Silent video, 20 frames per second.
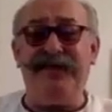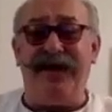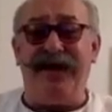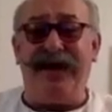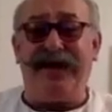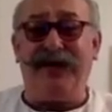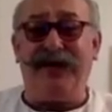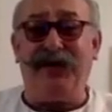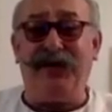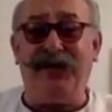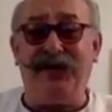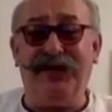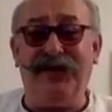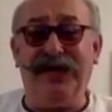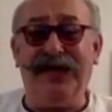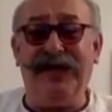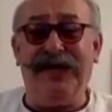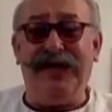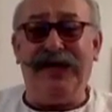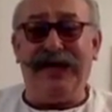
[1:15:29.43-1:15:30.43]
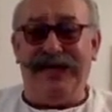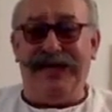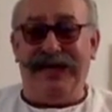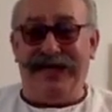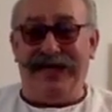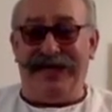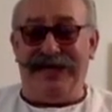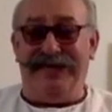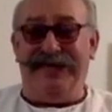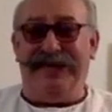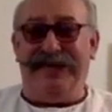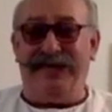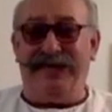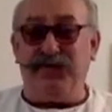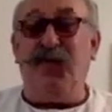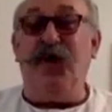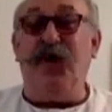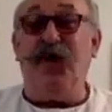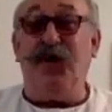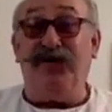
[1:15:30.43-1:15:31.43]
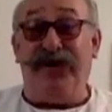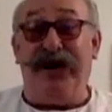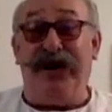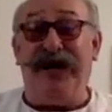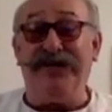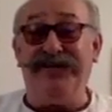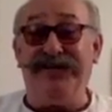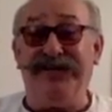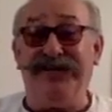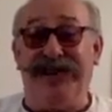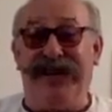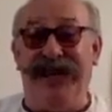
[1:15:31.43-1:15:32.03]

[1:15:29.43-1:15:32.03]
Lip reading: I call this world that I just